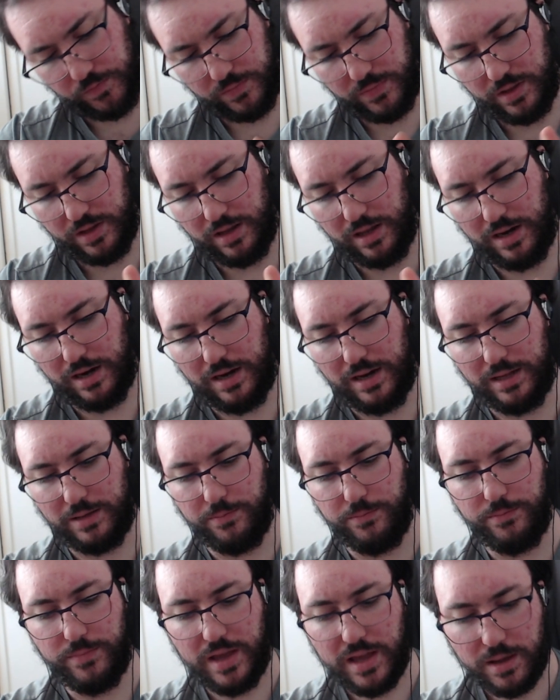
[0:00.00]
Like,
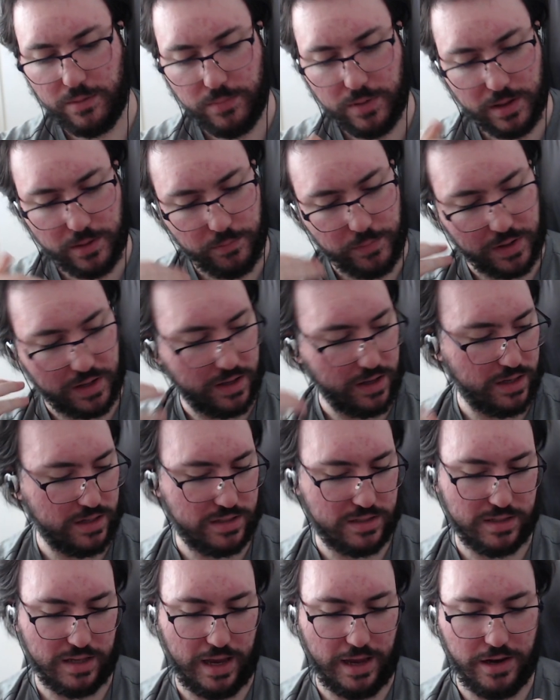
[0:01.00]
maybe
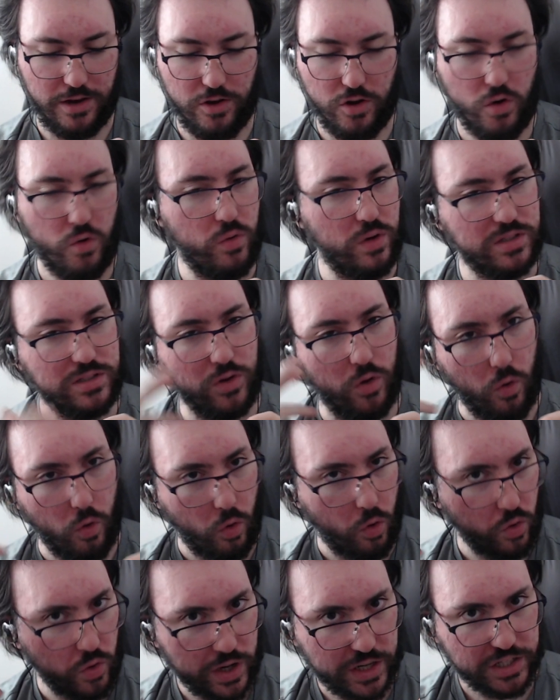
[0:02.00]
because I know it's
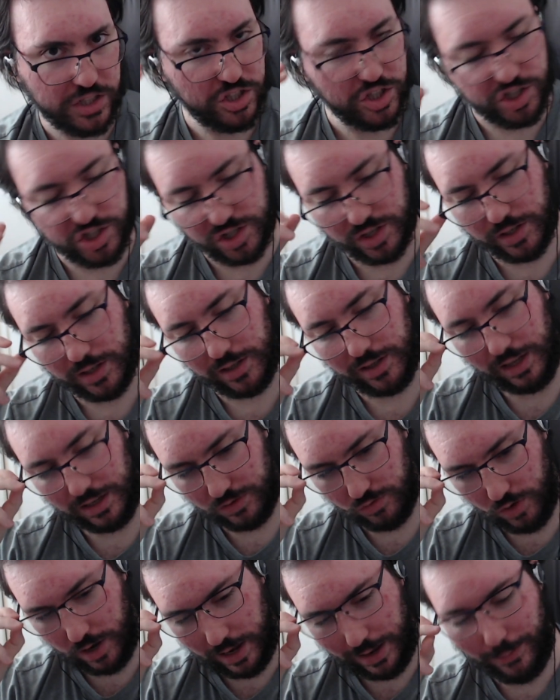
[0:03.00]
orange, that's
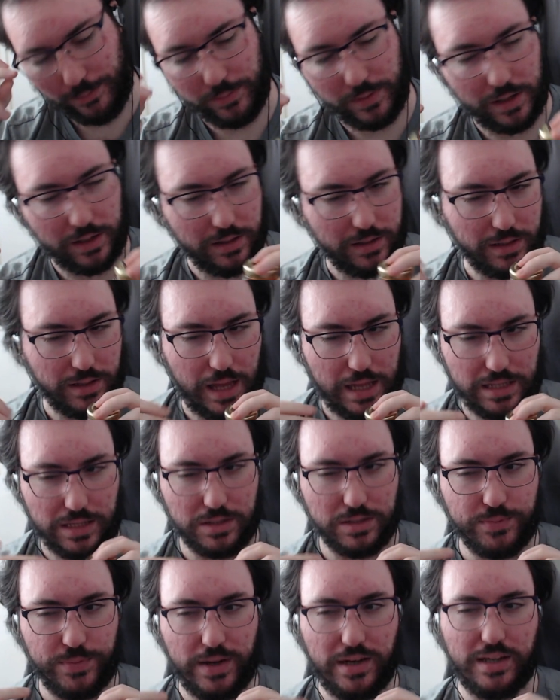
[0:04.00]
why I'm
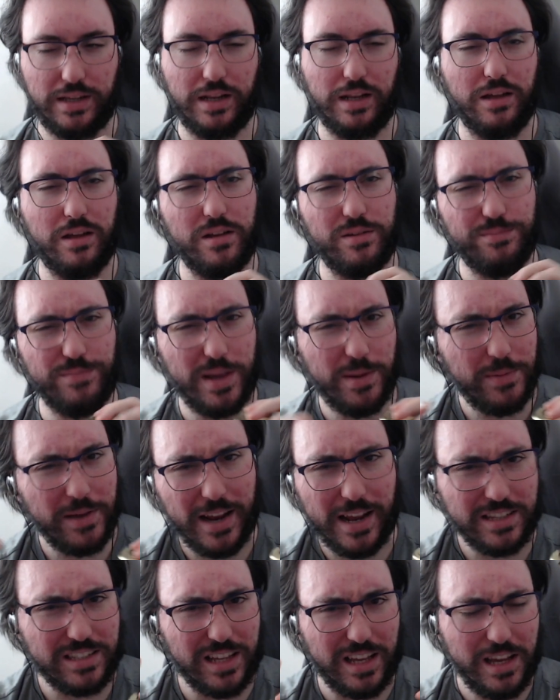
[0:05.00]
smelling. Oh, maybe it
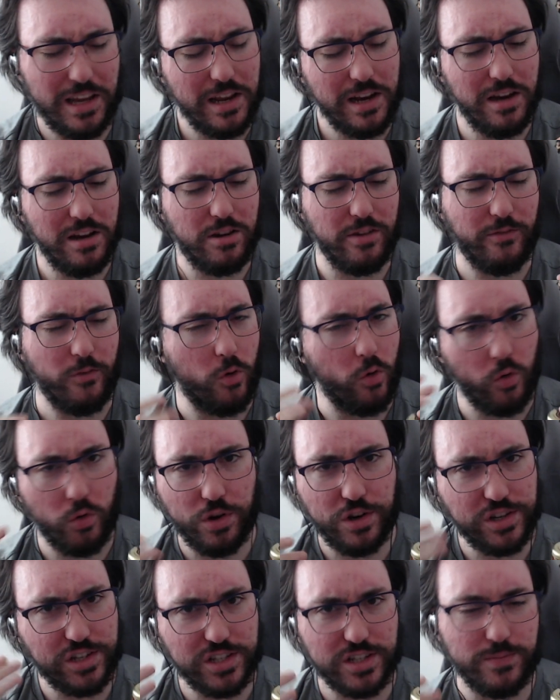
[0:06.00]
has a hint of
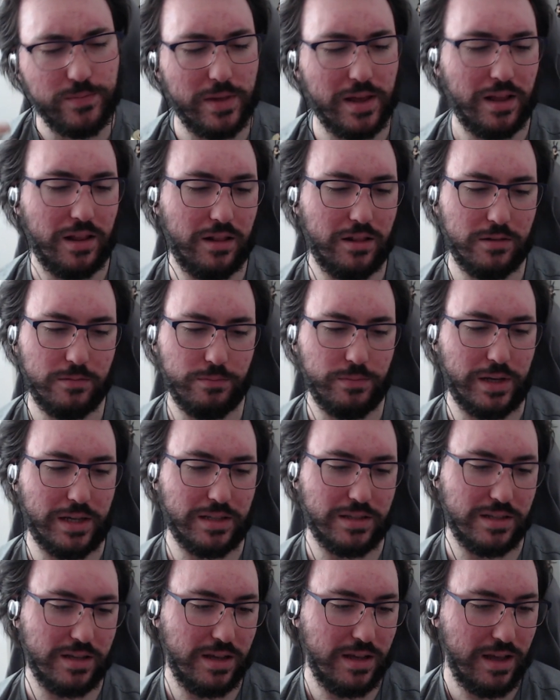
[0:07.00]
orange smell,
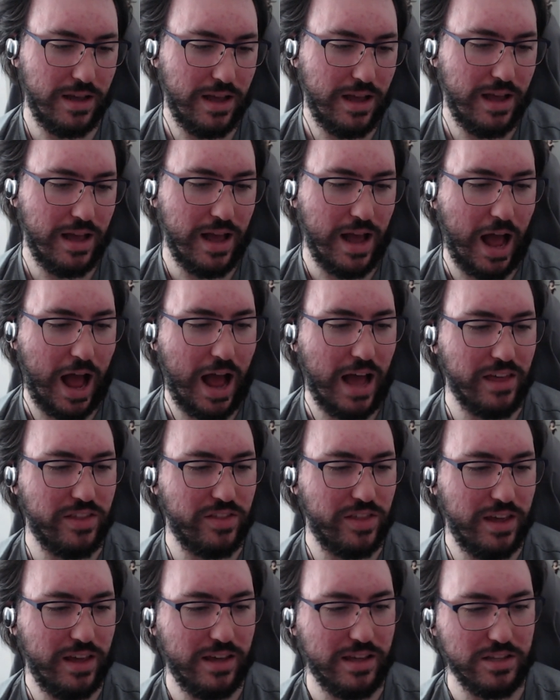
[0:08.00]
but I
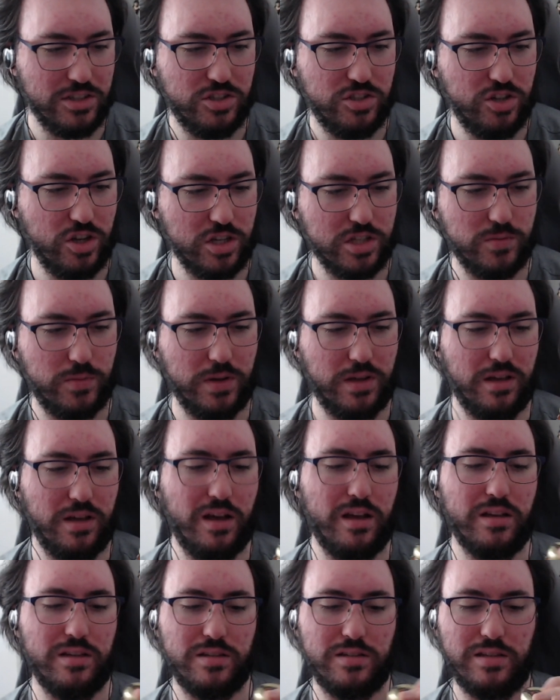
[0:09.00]
think it's just
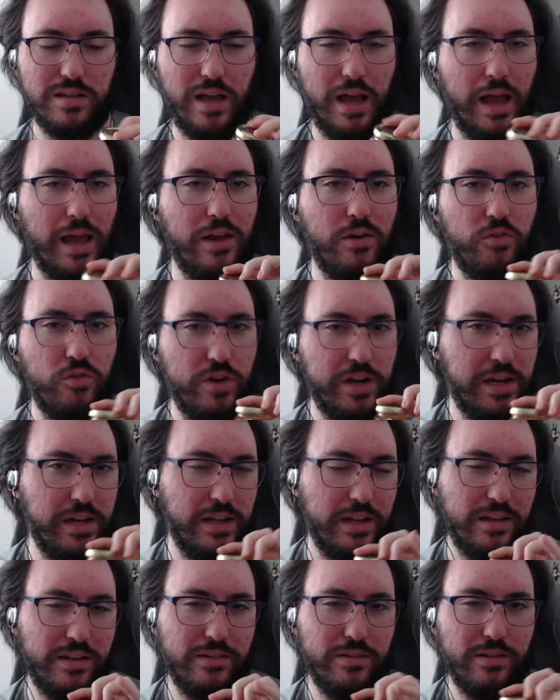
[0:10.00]
because I read
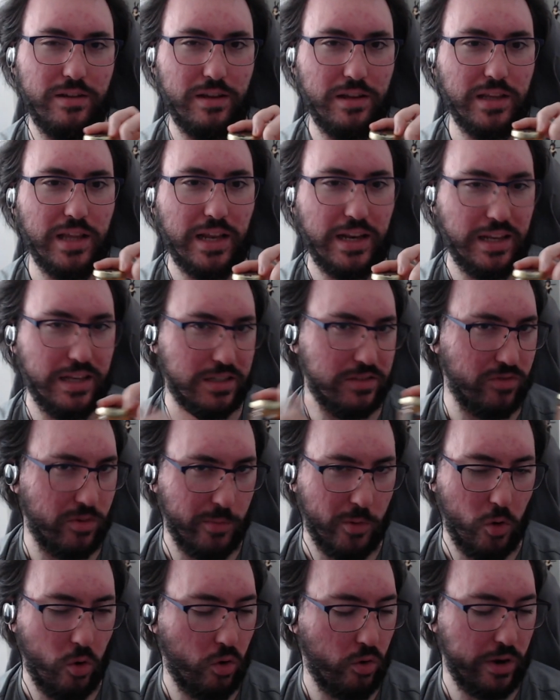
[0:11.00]
it that it is from
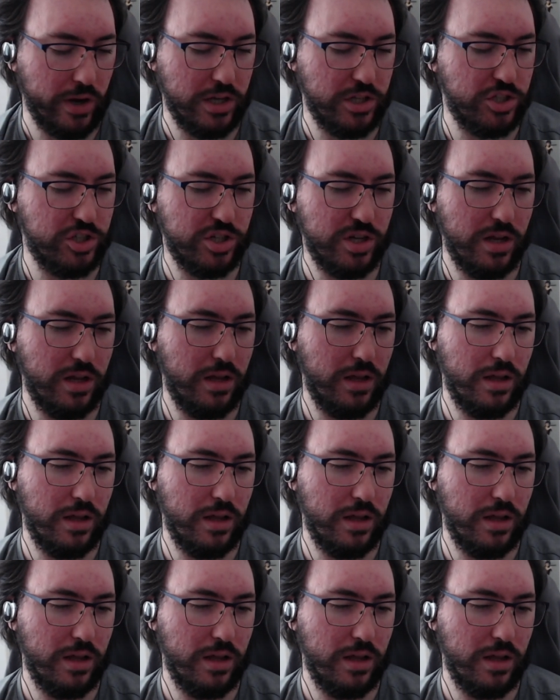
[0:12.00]
orange.